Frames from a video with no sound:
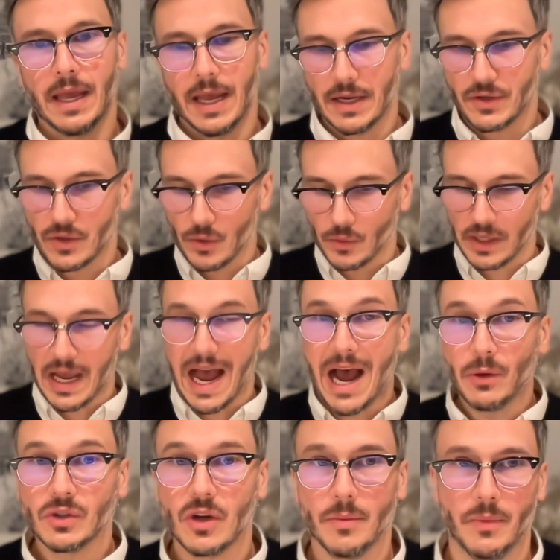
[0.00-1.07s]
And so the
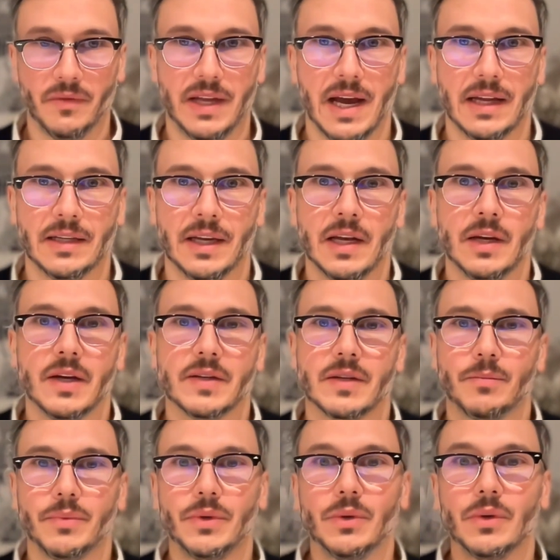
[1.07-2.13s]
outcome of that is
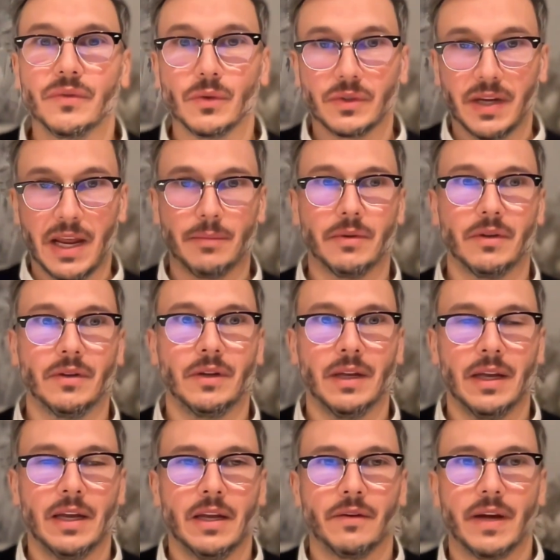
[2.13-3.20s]
a beautiful table,
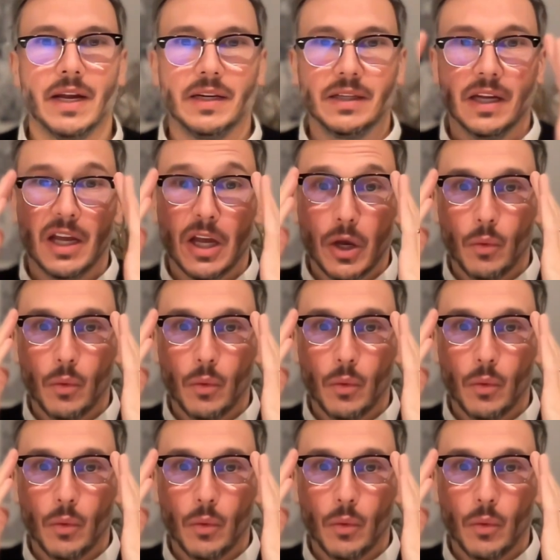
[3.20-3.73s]
right?